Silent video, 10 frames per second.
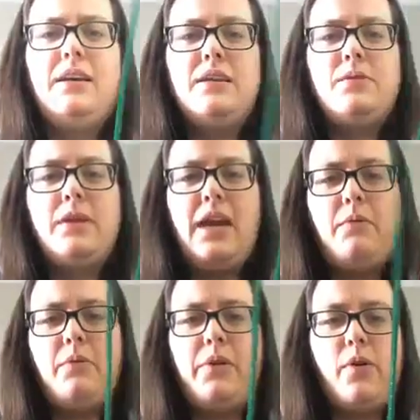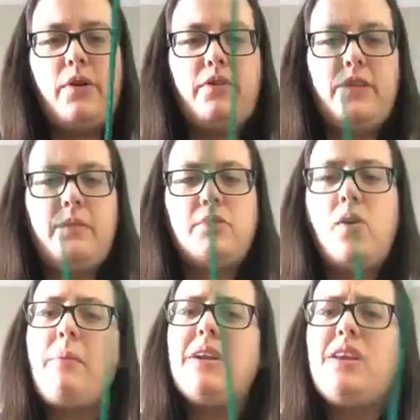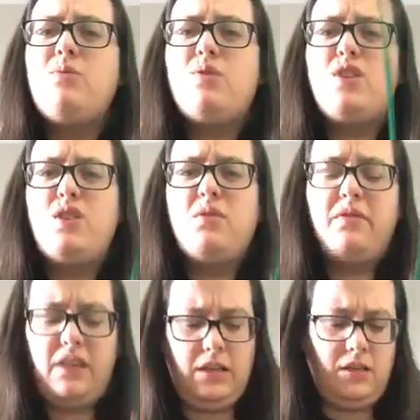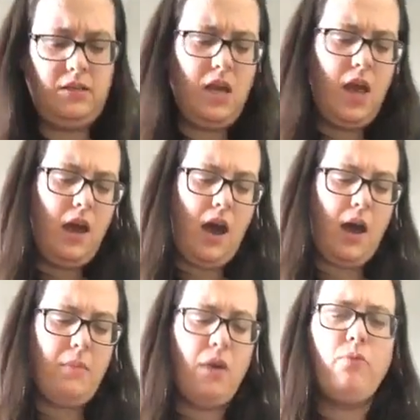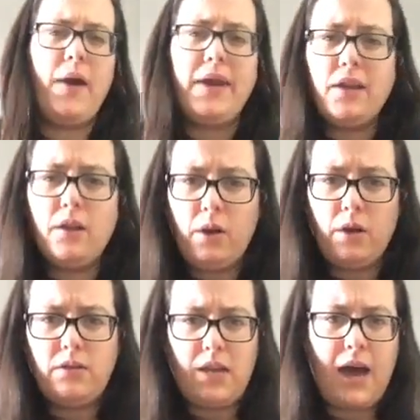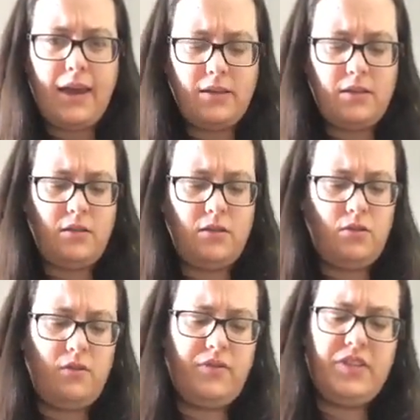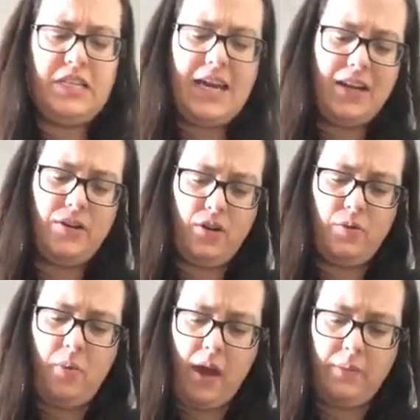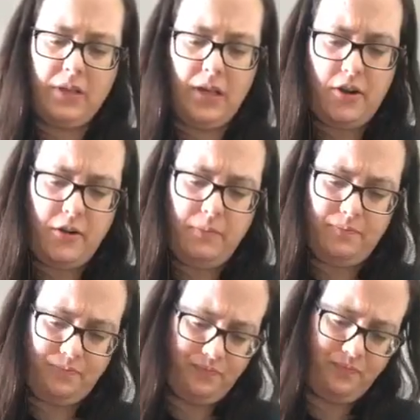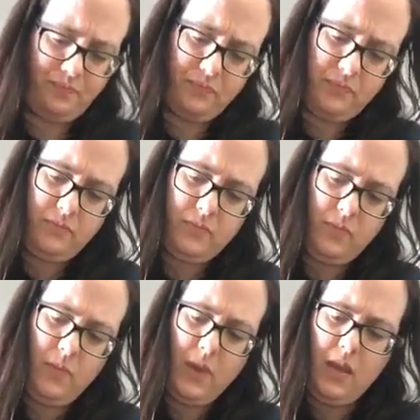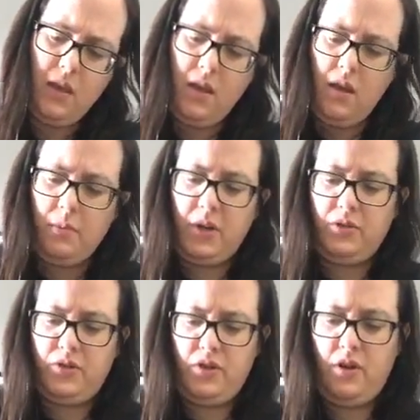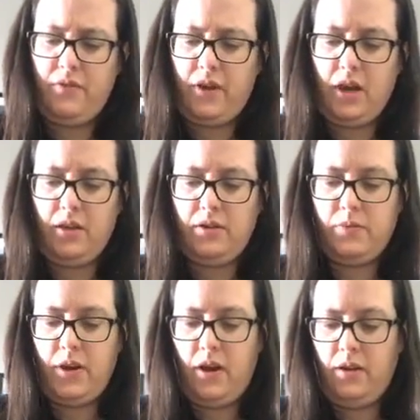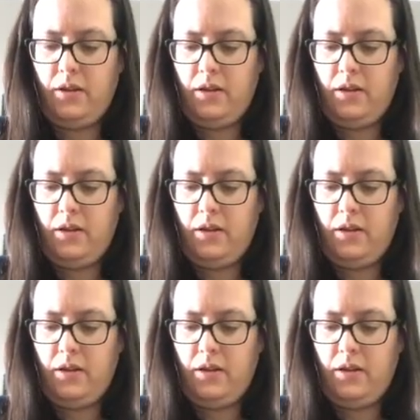That's what came when we ordered them. So I'm going to use 2 of these. A regular sized sort of standard pipe cleaner. I'm going to use 2 different colors. Why not?